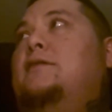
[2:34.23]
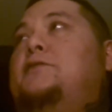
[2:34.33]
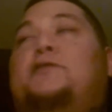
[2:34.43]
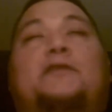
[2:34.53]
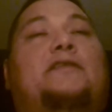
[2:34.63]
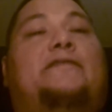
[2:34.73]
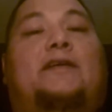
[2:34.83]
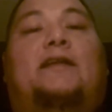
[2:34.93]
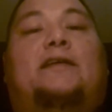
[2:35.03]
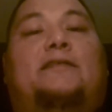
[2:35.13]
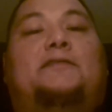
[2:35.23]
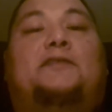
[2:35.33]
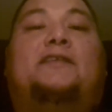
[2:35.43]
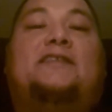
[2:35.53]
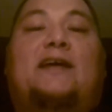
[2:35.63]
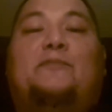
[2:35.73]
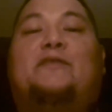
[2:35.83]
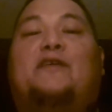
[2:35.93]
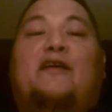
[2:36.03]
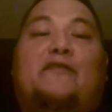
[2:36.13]
shouldn't have done it. Should have sat in one
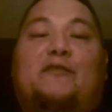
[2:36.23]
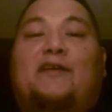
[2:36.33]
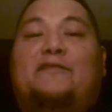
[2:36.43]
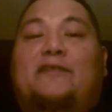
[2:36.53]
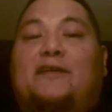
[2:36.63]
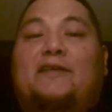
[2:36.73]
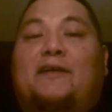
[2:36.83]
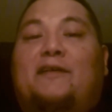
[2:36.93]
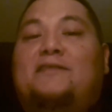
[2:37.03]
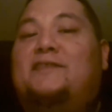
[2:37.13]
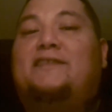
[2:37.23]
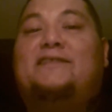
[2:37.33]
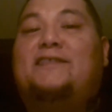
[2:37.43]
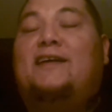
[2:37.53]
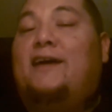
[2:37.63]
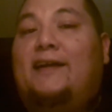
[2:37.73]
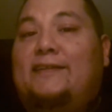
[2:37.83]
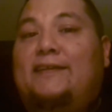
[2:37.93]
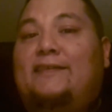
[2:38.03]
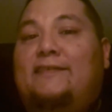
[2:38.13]
of the hover-around fucking carts. And instead I
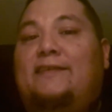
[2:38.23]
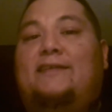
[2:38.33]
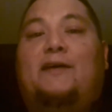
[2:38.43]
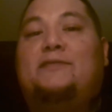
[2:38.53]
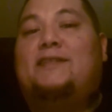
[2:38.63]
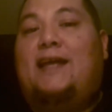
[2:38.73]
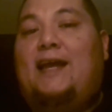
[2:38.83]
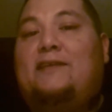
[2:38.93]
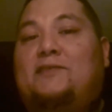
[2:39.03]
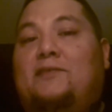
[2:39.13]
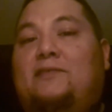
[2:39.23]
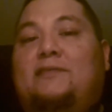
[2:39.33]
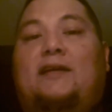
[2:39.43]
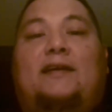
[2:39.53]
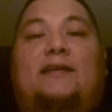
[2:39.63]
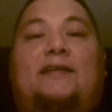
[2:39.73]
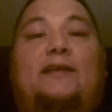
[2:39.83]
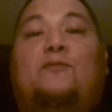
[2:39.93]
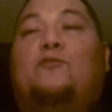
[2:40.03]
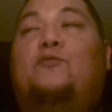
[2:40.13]
didn't. And I was an asshole. And
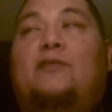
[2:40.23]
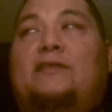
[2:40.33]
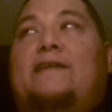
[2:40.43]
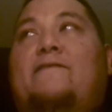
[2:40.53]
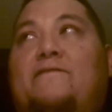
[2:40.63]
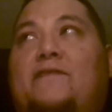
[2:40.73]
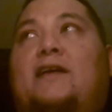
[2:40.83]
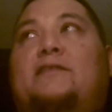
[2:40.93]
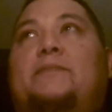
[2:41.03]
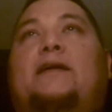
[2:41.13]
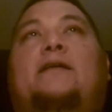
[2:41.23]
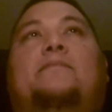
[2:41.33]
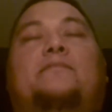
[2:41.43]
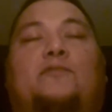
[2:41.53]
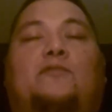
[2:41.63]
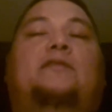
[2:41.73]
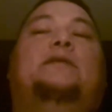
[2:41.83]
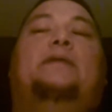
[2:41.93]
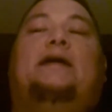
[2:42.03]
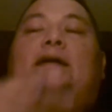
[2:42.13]
it really fucked me up
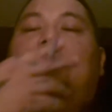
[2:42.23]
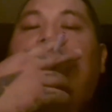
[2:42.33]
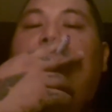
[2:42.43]
really bad.